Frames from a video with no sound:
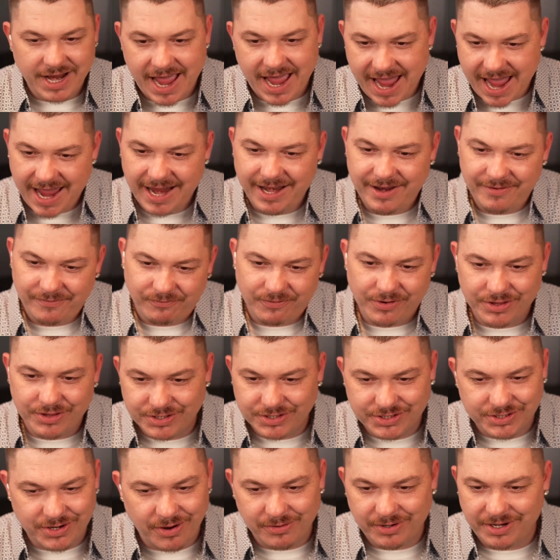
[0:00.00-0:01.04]
had it for the
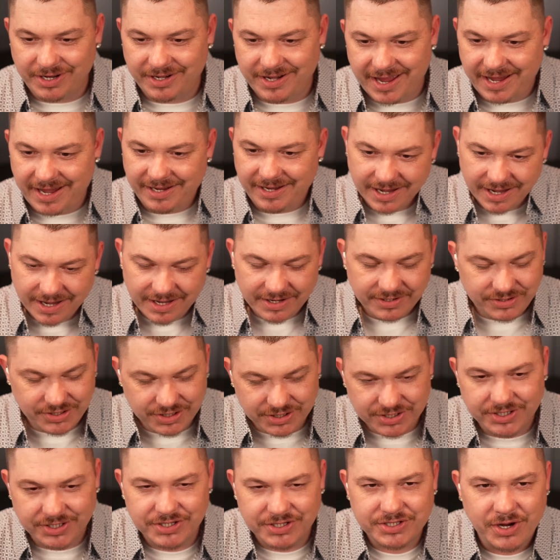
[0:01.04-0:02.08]
show today just
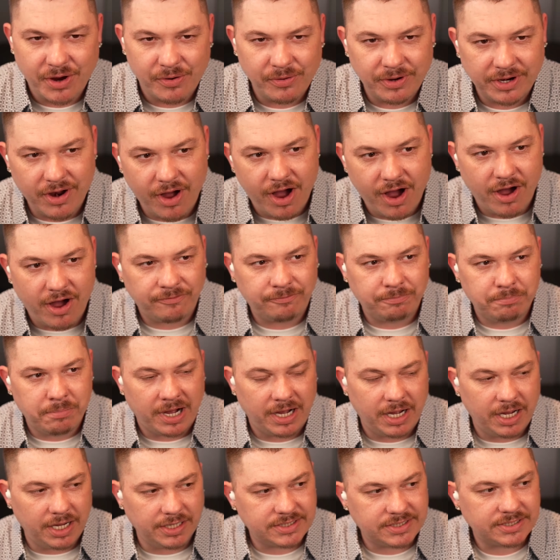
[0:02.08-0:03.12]
to show it off.
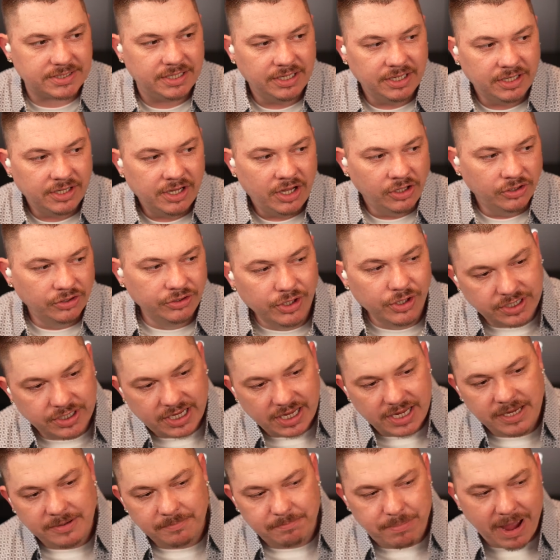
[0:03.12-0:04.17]
But
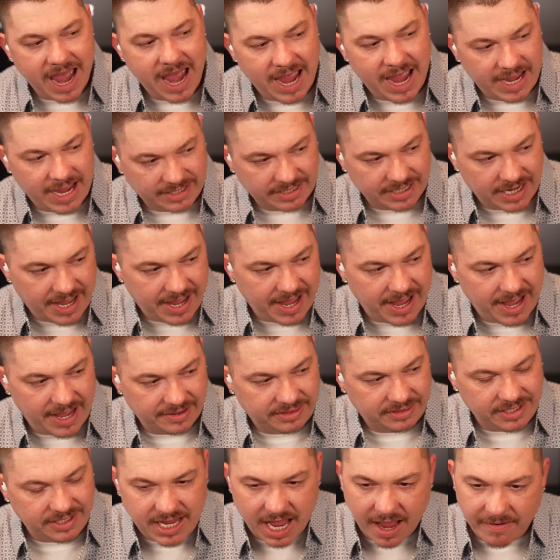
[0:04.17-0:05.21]
looking back at
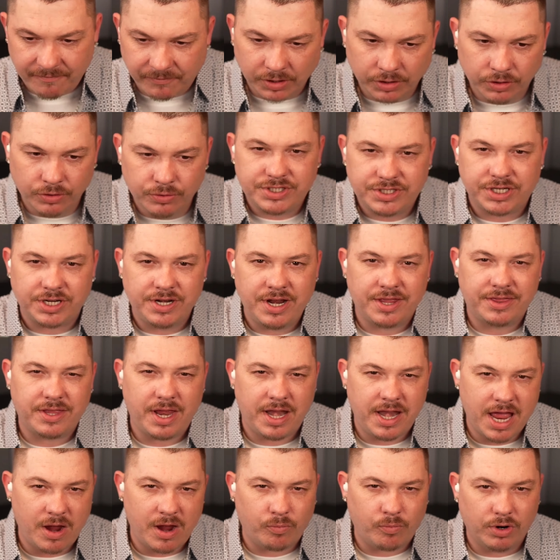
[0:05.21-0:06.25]
the evolution of the
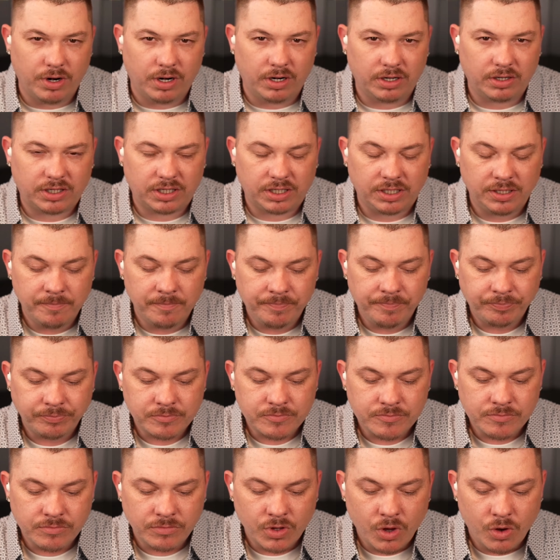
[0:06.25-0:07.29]
network,
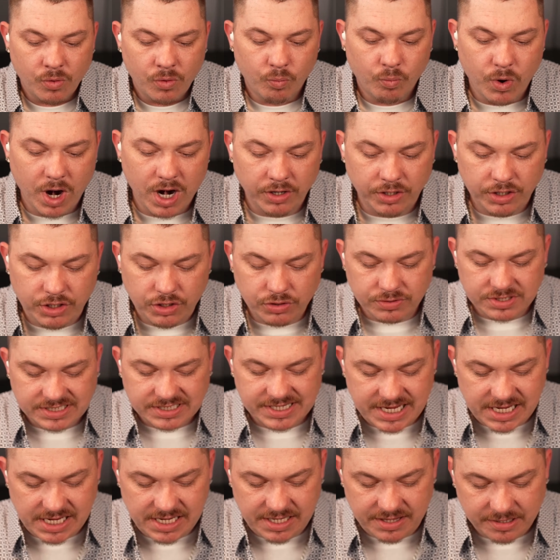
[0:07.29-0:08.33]
where do you
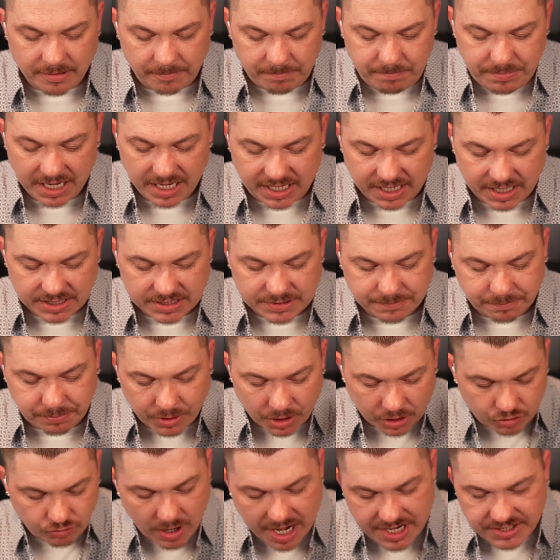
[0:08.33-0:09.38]
see the biggest
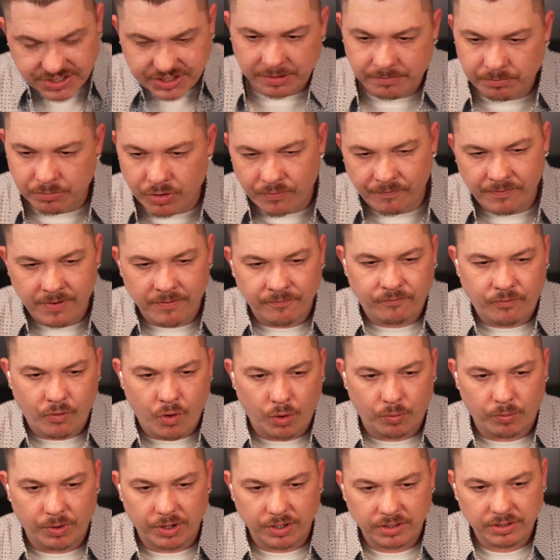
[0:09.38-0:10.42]
progression moving
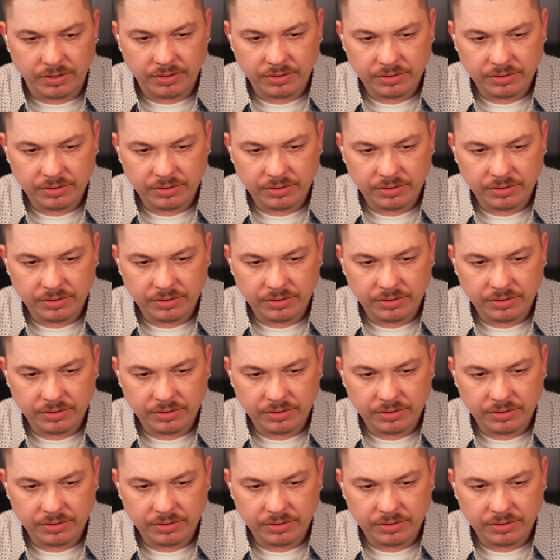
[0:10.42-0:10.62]
forward?